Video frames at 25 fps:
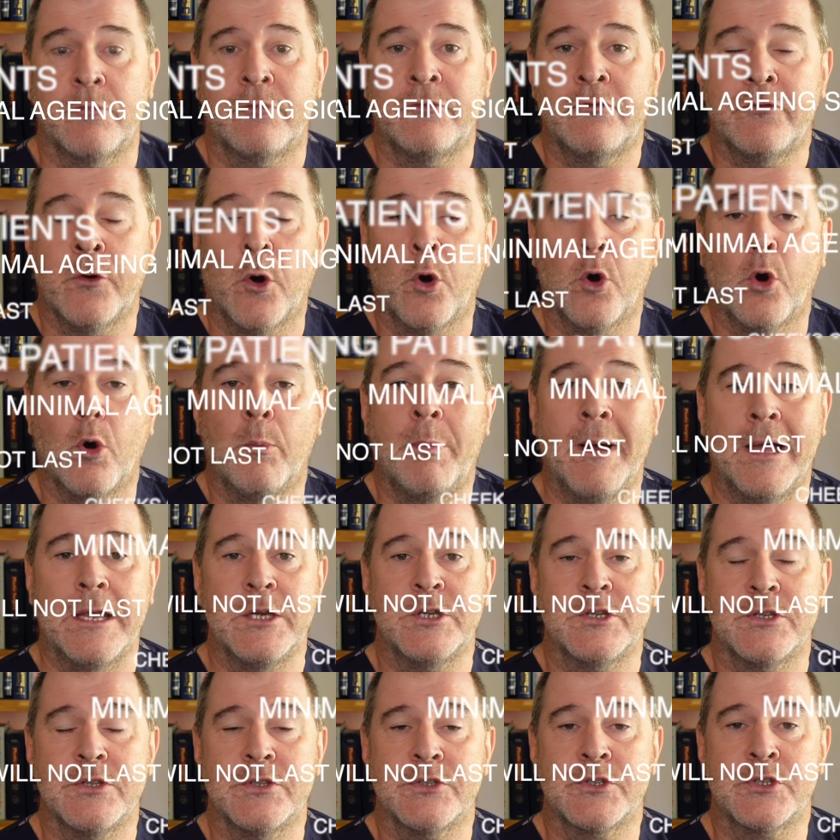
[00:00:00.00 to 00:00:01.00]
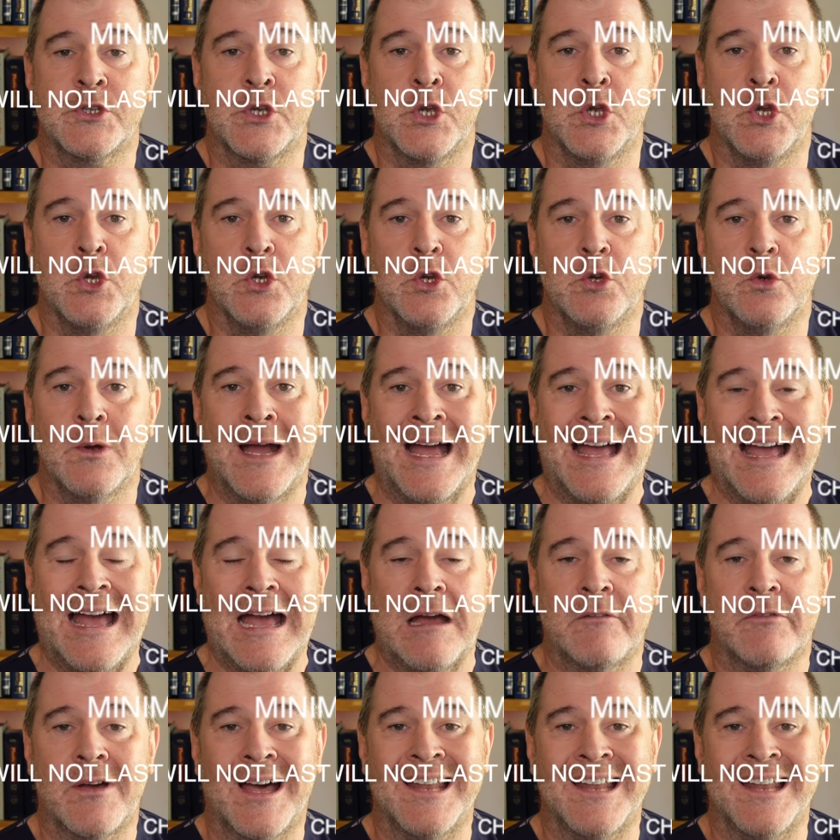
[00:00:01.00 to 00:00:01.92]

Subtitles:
For patients who have